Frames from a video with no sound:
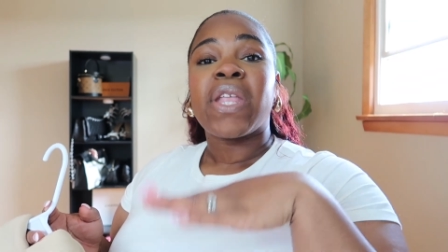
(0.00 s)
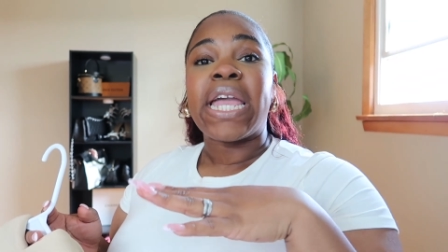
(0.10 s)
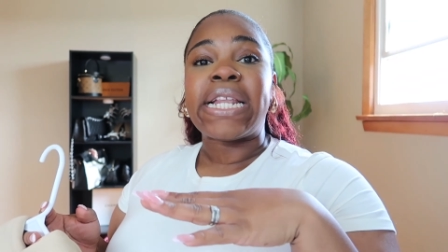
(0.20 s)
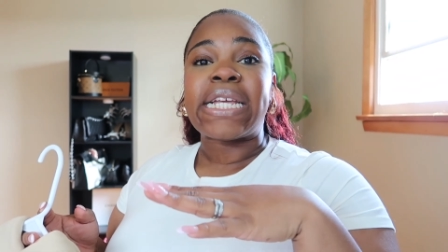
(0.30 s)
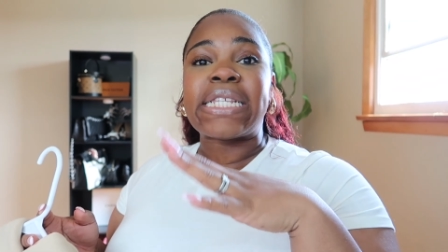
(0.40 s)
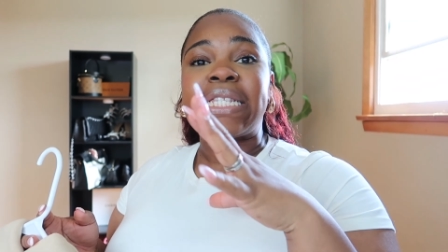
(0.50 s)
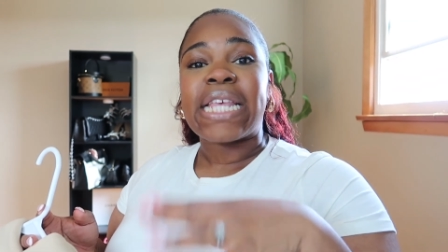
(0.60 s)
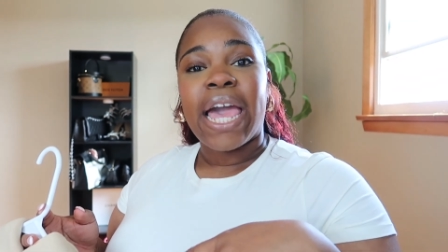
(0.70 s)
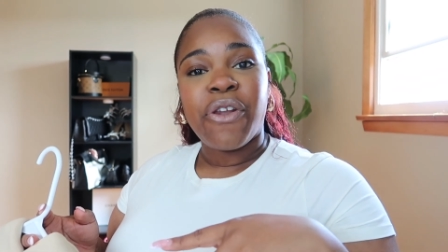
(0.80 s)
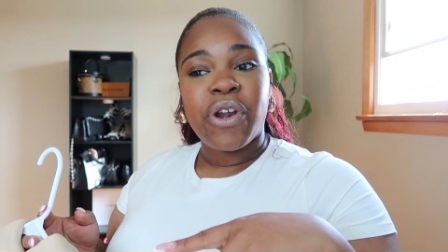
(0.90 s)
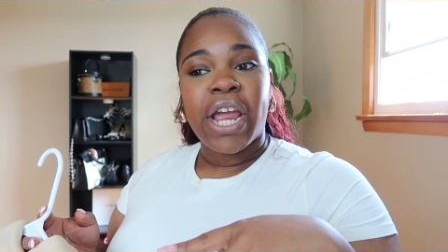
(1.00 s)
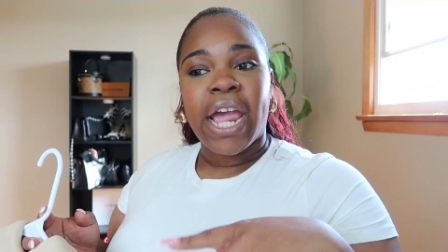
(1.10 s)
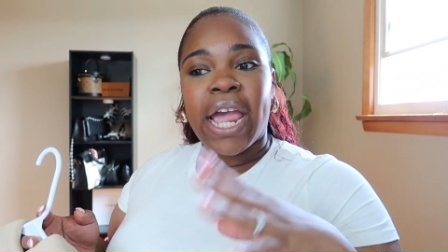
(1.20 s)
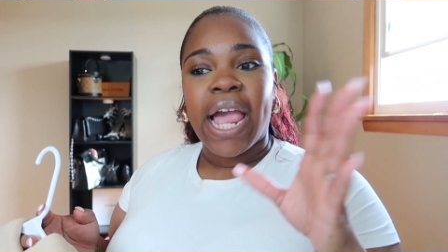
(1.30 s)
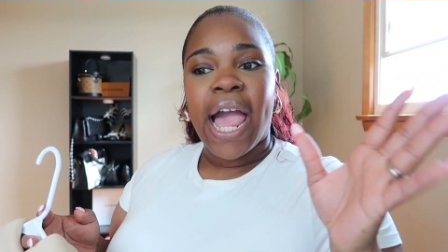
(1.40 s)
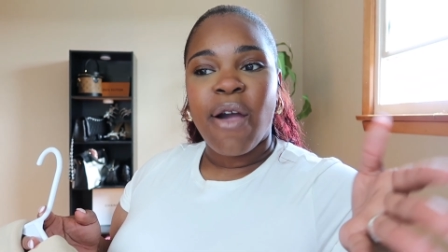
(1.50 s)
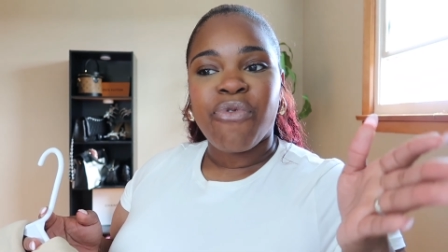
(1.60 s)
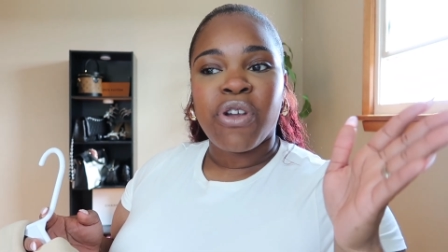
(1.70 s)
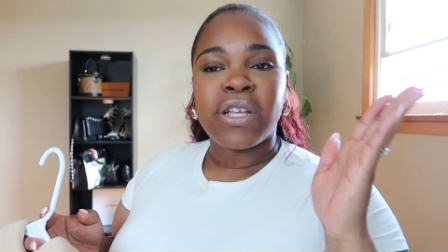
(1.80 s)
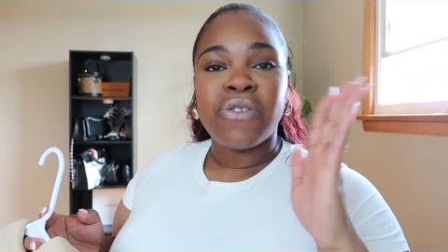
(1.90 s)
And then Saturday,
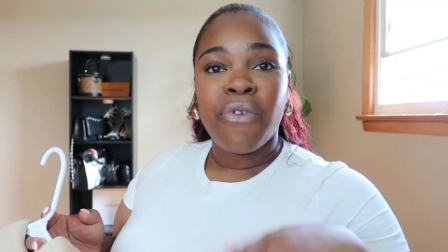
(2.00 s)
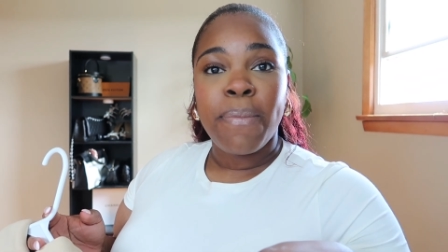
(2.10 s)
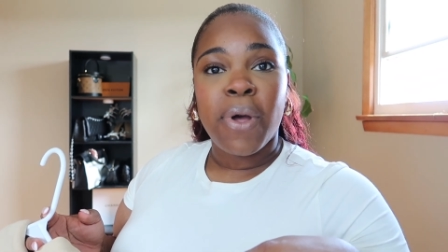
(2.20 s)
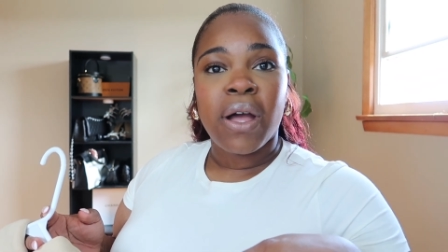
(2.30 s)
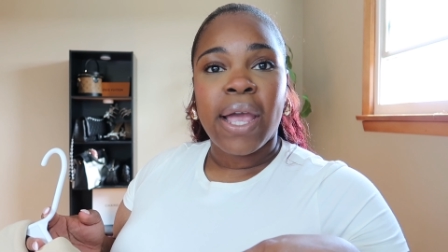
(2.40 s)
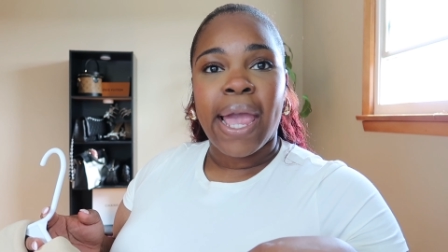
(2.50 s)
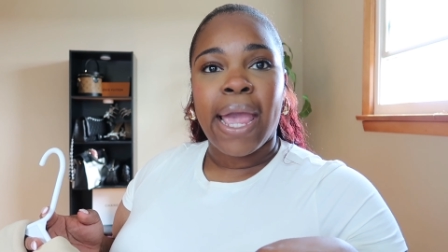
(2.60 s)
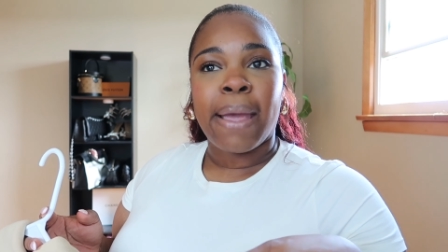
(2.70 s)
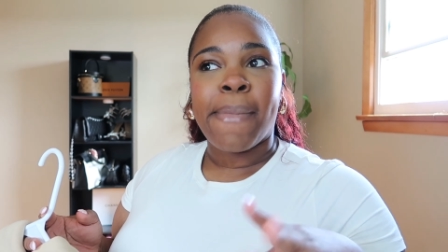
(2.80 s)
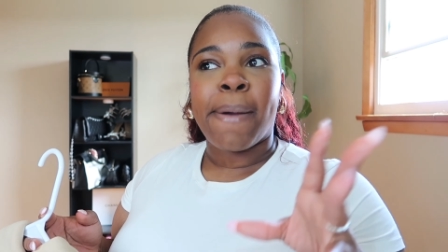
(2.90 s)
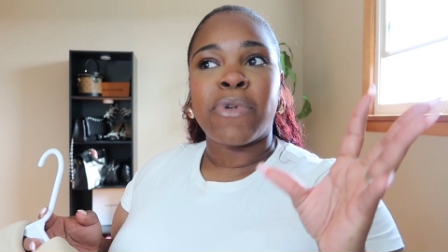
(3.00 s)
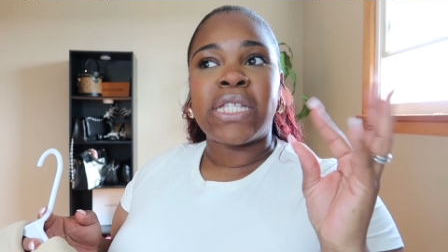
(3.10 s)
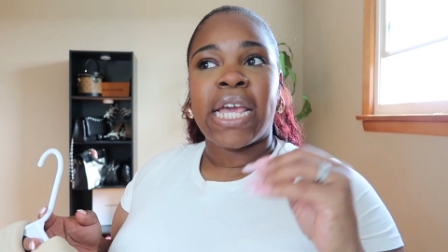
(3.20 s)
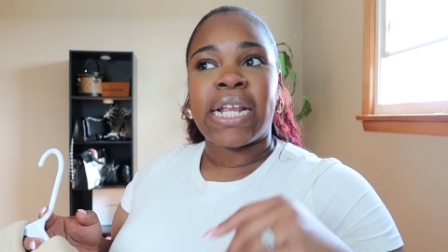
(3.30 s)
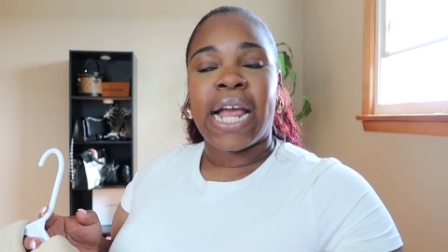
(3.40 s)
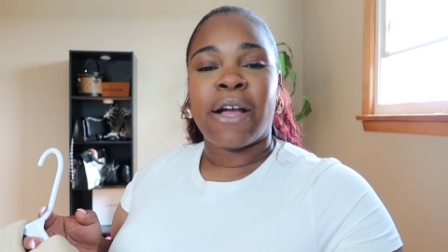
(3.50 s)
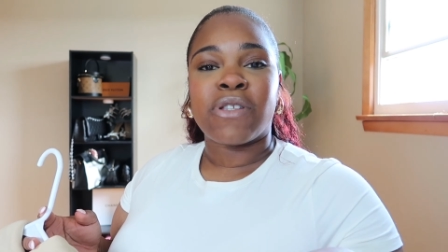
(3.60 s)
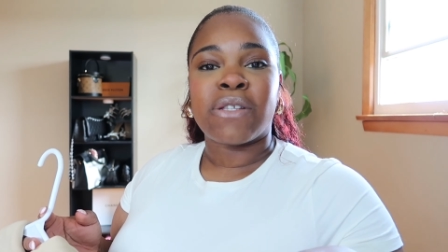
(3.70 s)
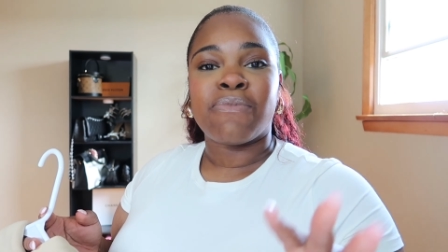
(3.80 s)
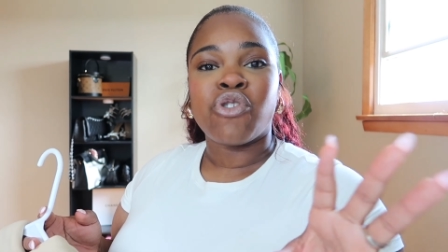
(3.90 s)
after his football game, I'm gonna take
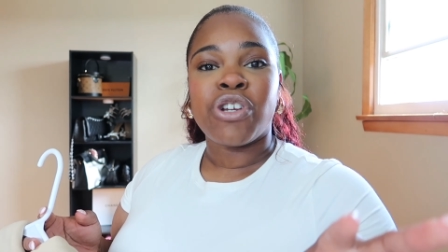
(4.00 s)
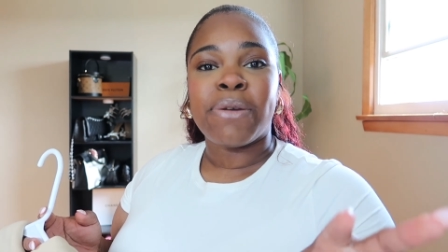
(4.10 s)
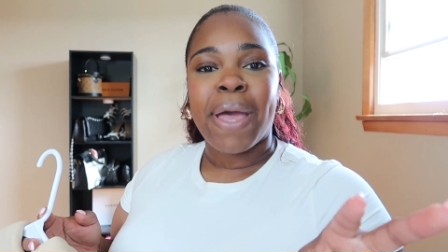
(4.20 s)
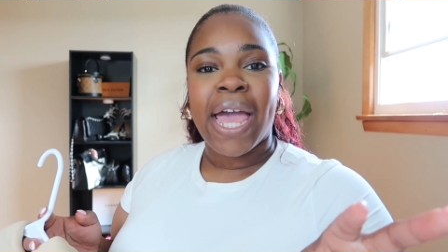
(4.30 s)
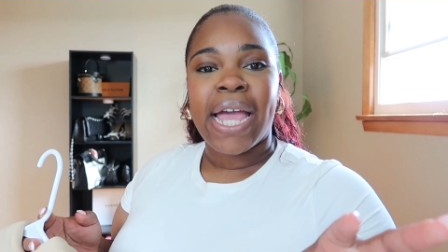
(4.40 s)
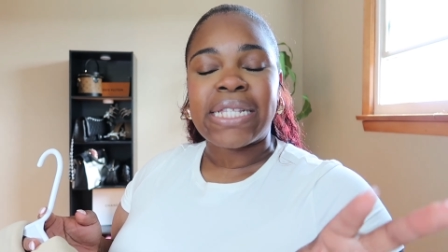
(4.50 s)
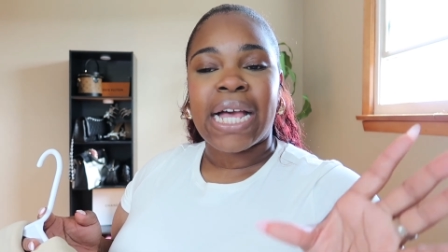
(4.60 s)
down some treat bags.